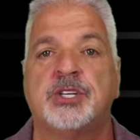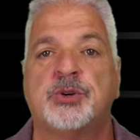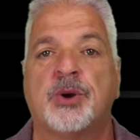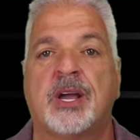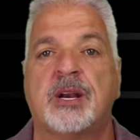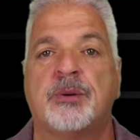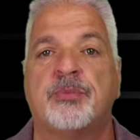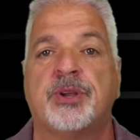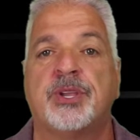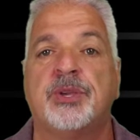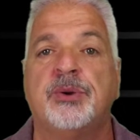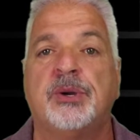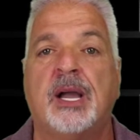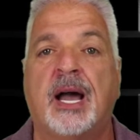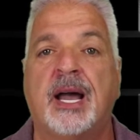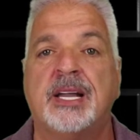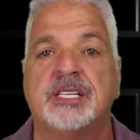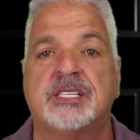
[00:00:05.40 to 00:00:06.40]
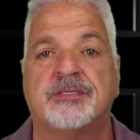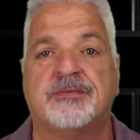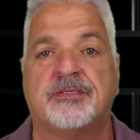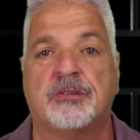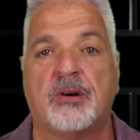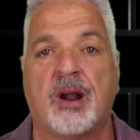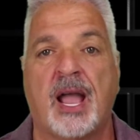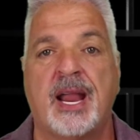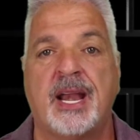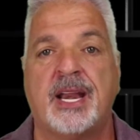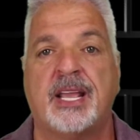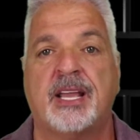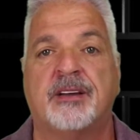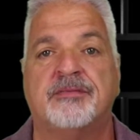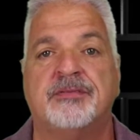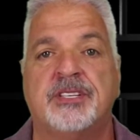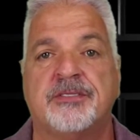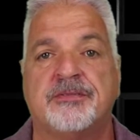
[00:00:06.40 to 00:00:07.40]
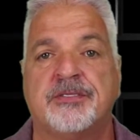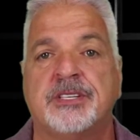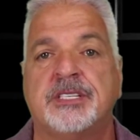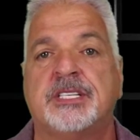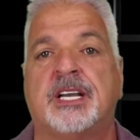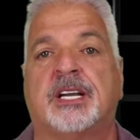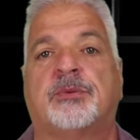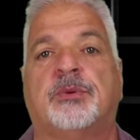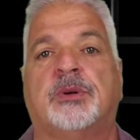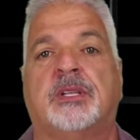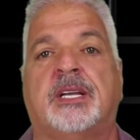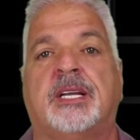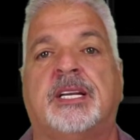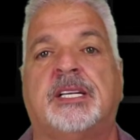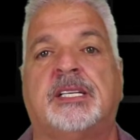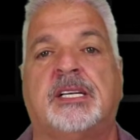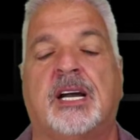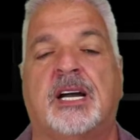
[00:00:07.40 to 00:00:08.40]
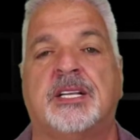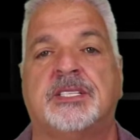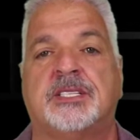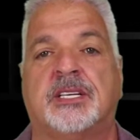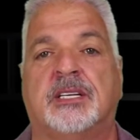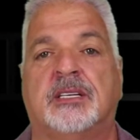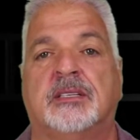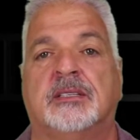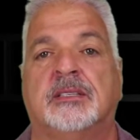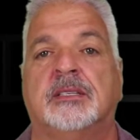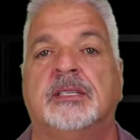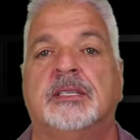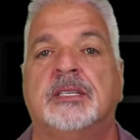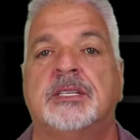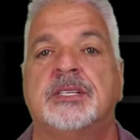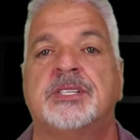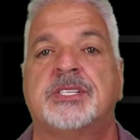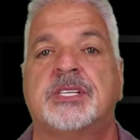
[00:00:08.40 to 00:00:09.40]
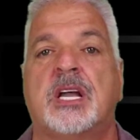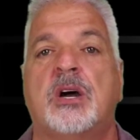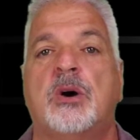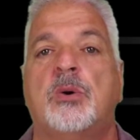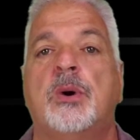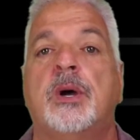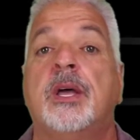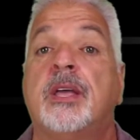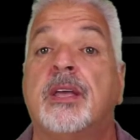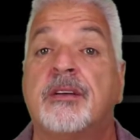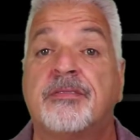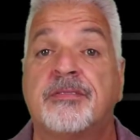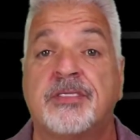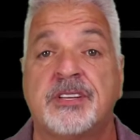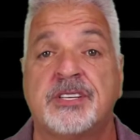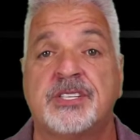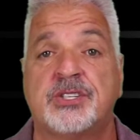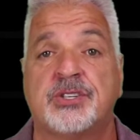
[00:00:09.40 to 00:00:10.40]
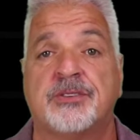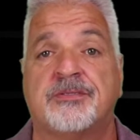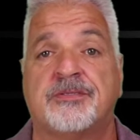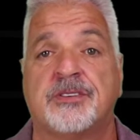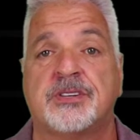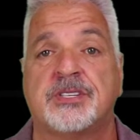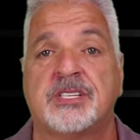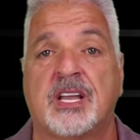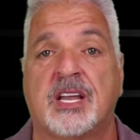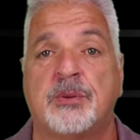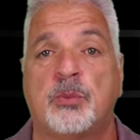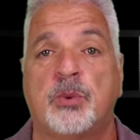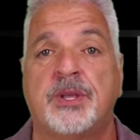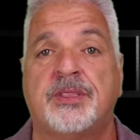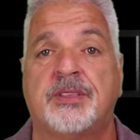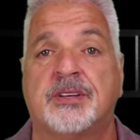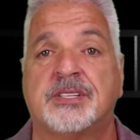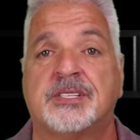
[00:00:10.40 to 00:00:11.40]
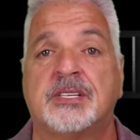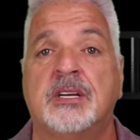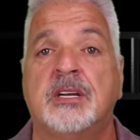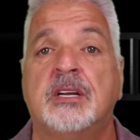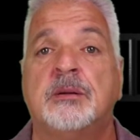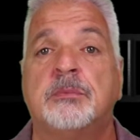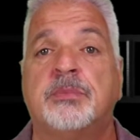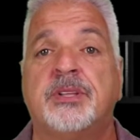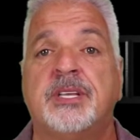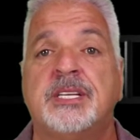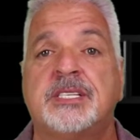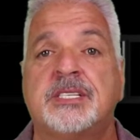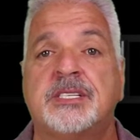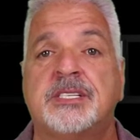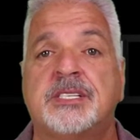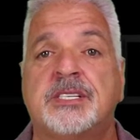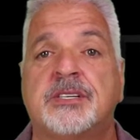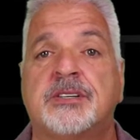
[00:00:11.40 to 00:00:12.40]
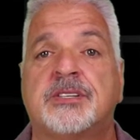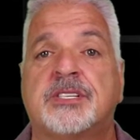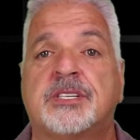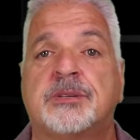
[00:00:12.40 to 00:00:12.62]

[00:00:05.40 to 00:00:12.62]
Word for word: I try to bring you guys a variety of different tech-related content. So, if this is your first time with us, please consider